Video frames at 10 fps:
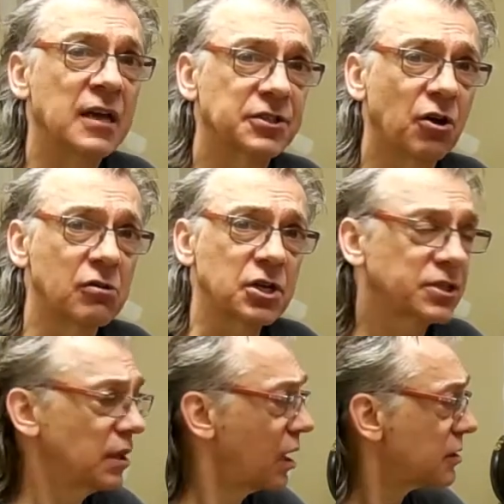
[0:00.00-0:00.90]
So
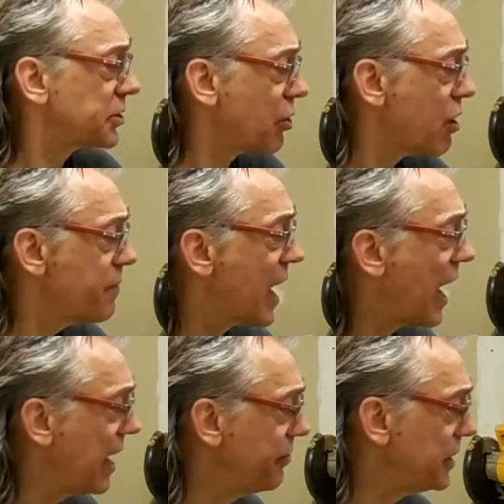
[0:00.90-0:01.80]
just a little story
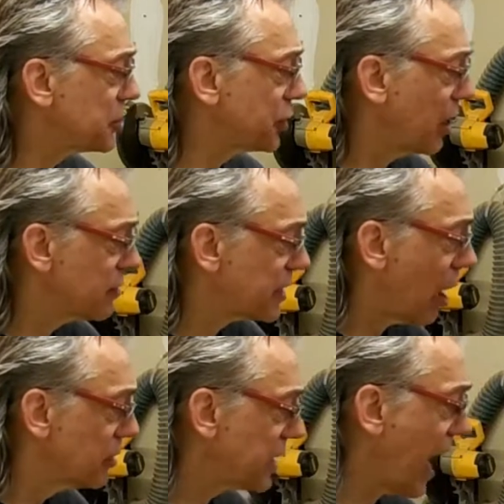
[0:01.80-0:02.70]
behind these chairs.
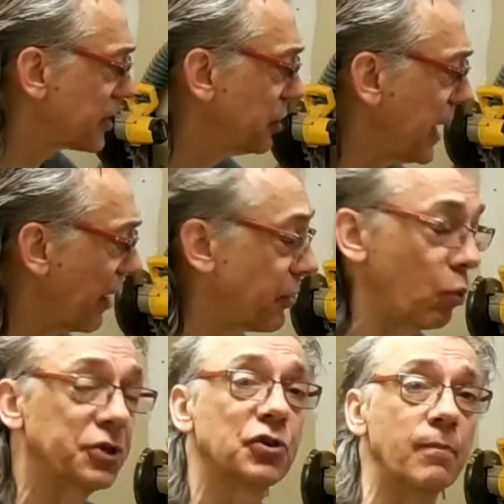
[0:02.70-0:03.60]
I was actually at
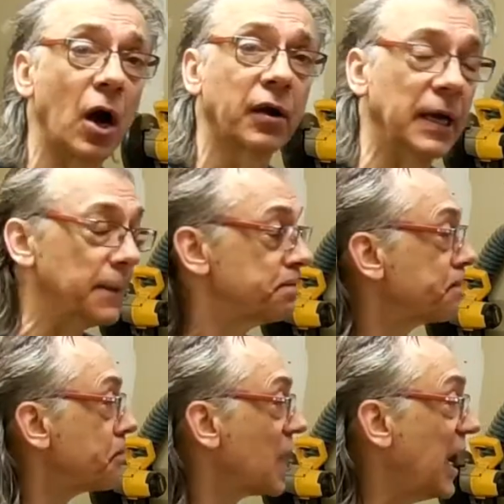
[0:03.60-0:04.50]
the winter market
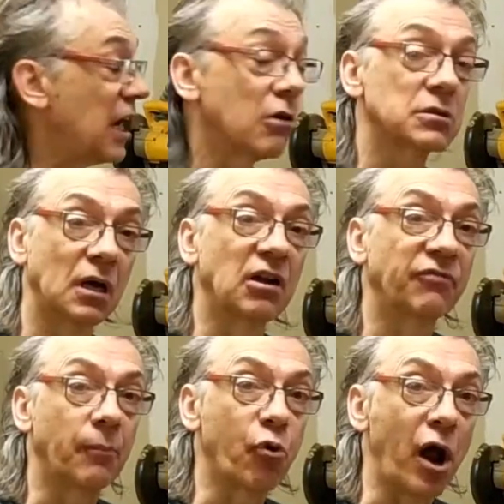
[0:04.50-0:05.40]
and I was
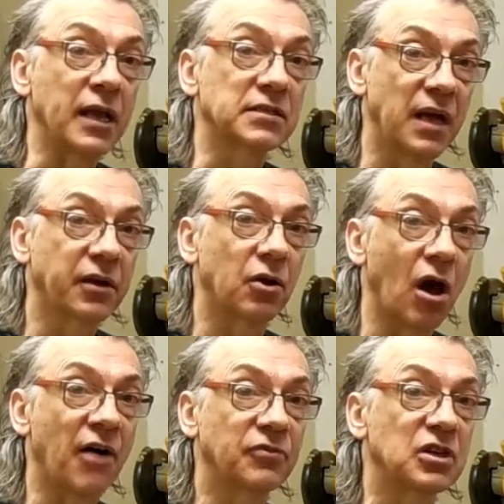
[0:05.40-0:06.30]
looking for products that I could
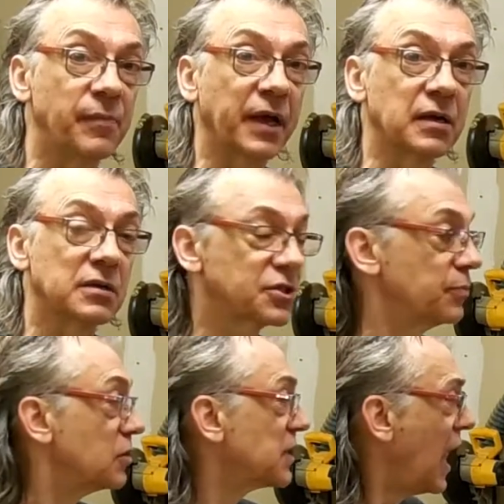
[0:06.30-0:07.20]
offer to my
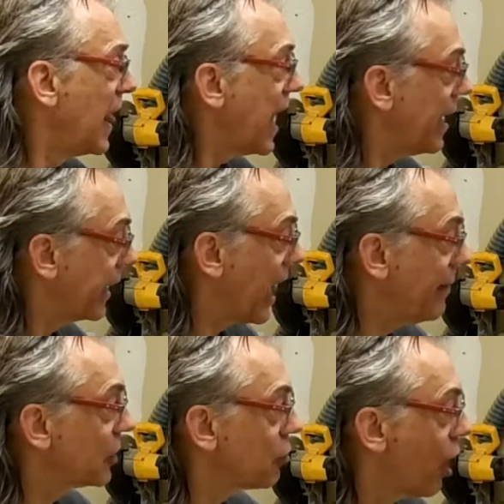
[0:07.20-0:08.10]
customers. And I
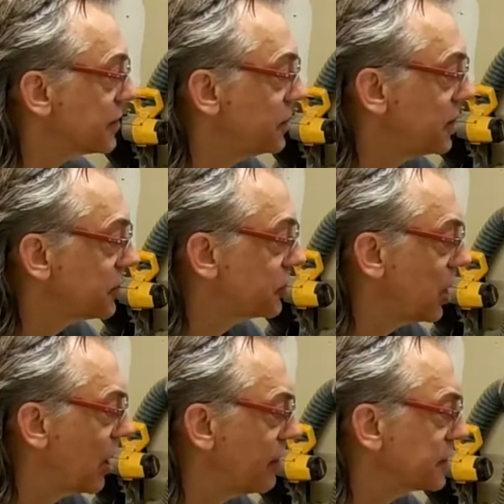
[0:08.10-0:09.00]
came across these
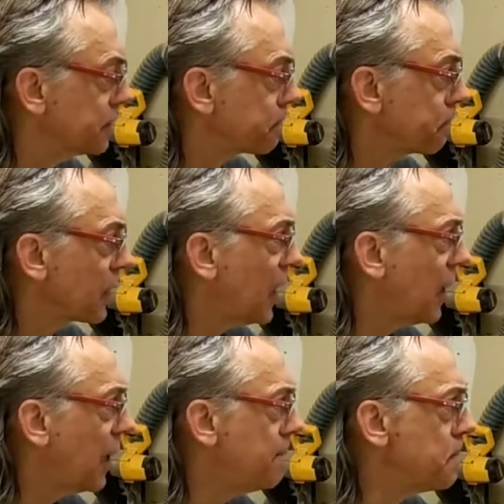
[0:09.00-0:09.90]
chairs.
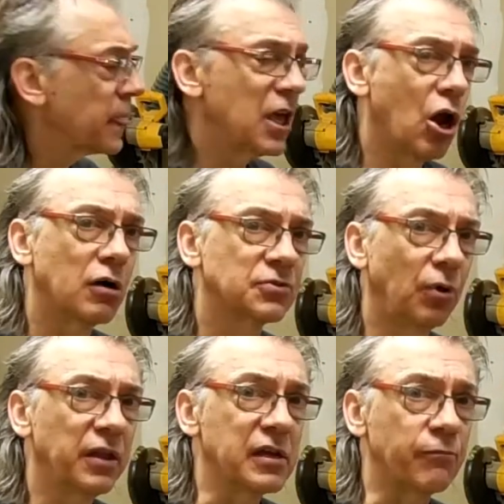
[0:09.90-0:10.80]
You know, I was
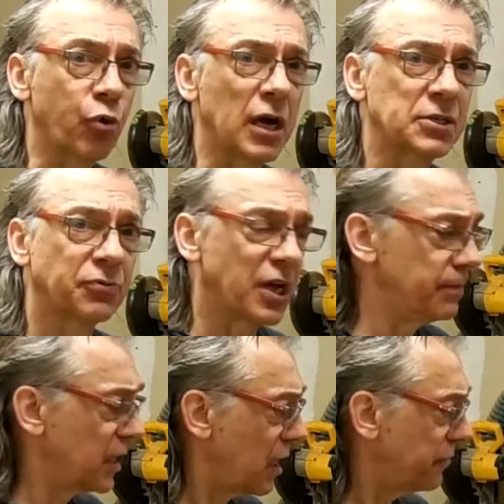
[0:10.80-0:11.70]
really impressed with
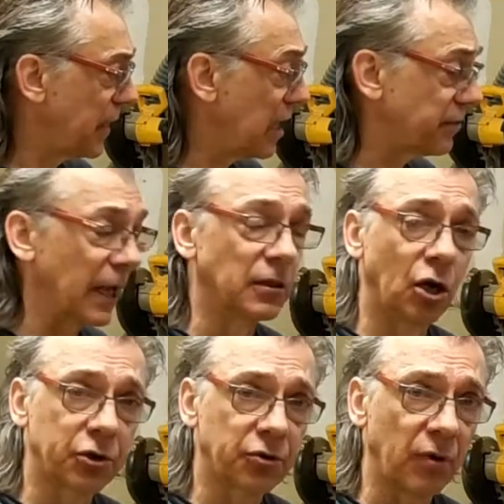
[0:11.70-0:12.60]
them. They
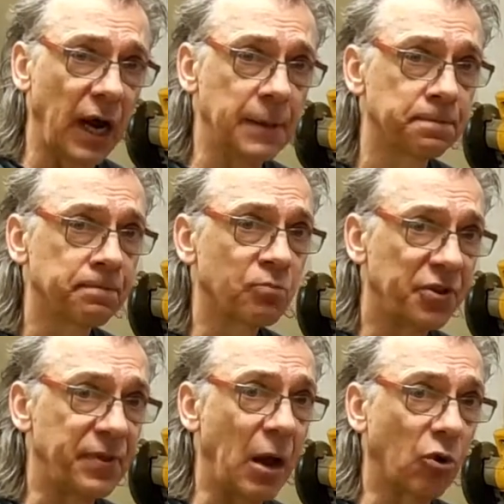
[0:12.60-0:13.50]
looked great.
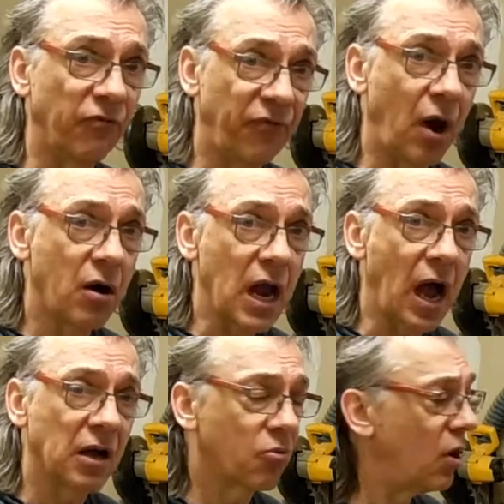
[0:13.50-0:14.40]
They were very
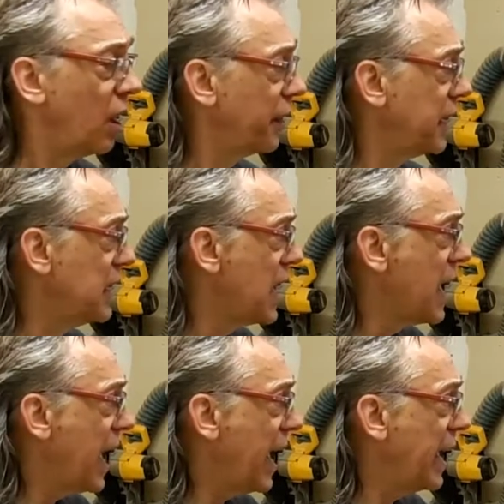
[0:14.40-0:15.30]
high quality.
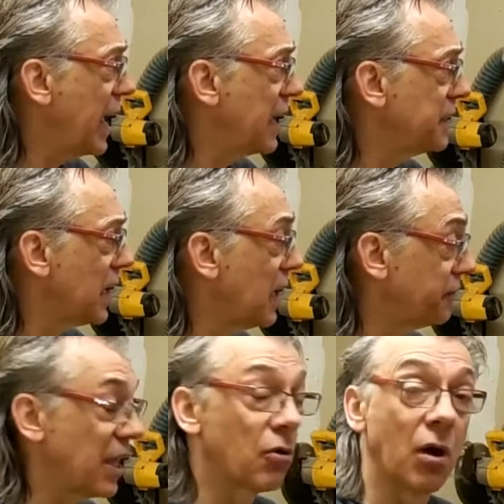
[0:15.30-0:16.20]
And
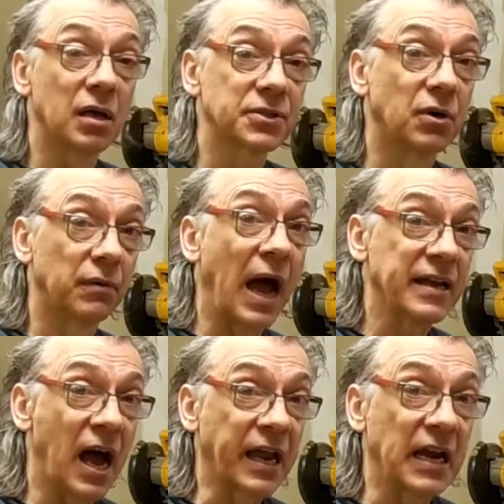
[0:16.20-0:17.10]
they were also,
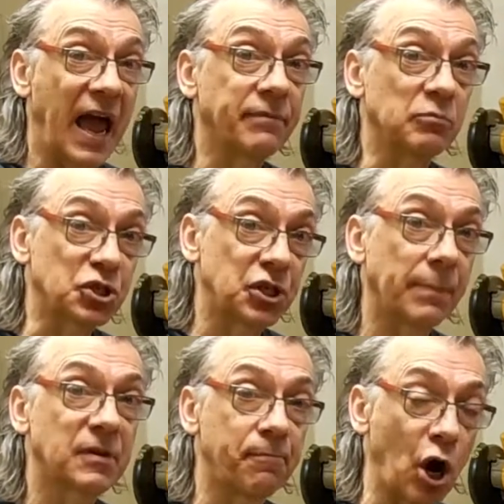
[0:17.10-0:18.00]
I could have them
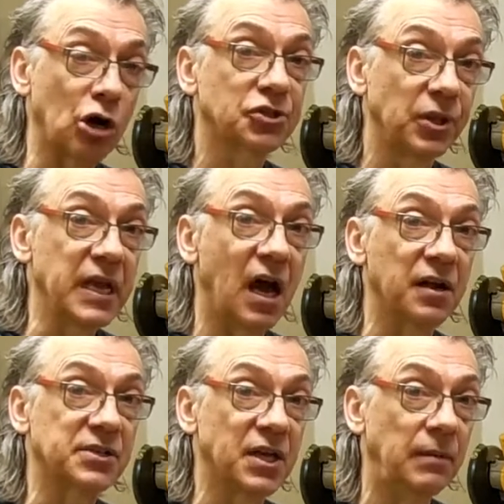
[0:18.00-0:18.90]
shipped partially
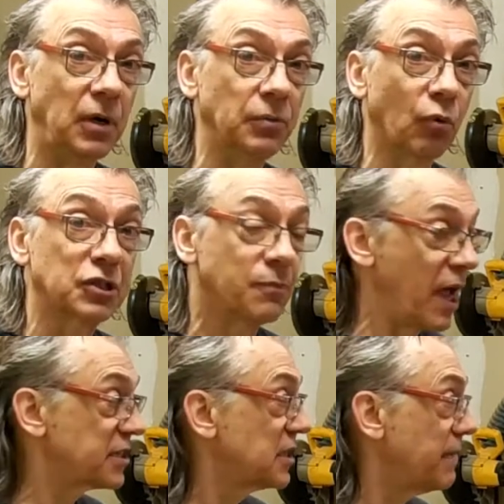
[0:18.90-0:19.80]
unassembled, which
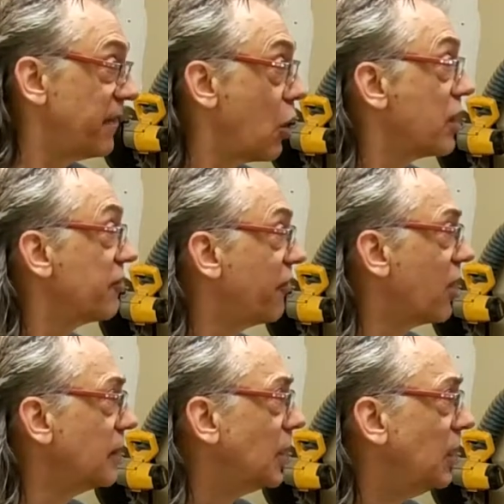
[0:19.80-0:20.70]
makes them very
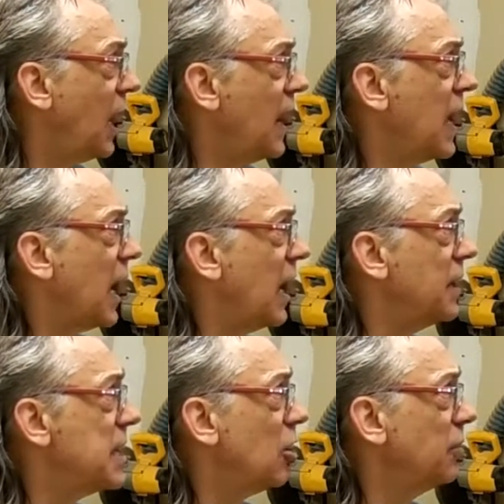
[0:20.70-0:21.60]
affordable.
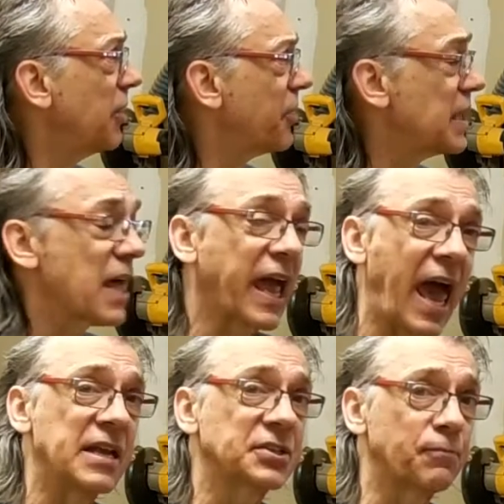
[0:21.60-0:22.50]
The only thing that
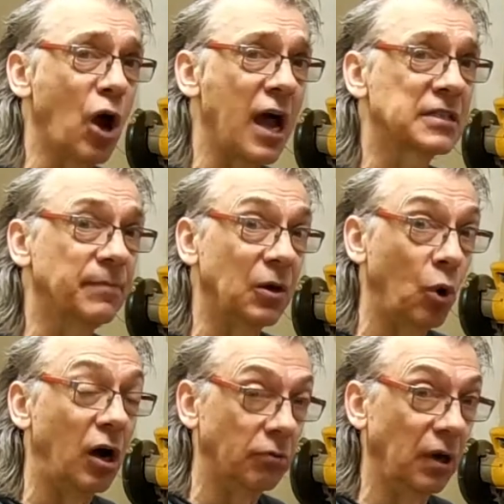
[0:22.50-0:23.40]
kind of surprised me,
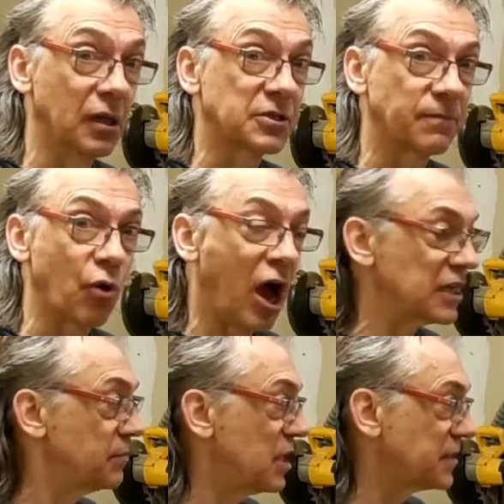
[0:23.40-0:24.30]
well, really
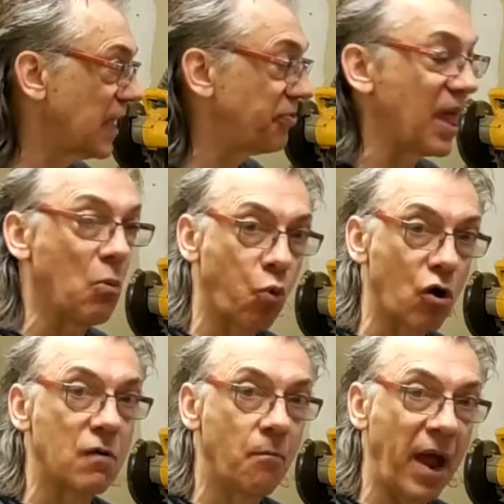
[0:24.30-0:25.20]
surprised me, is that they
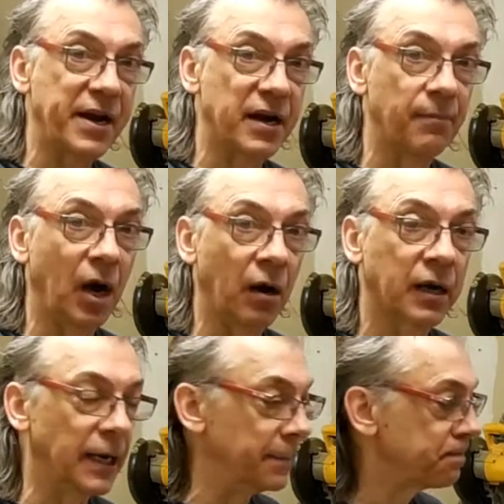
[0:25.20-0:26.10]
weren't made in
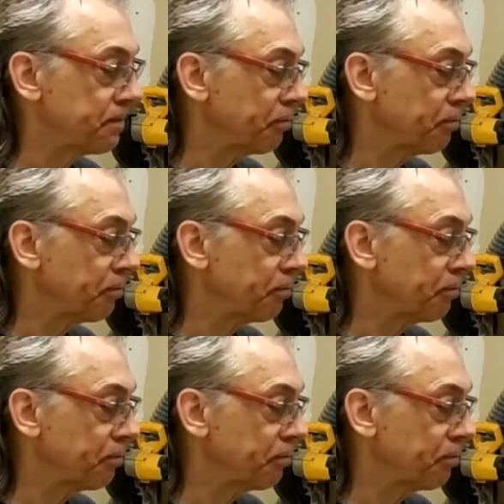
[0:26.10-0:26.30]
America.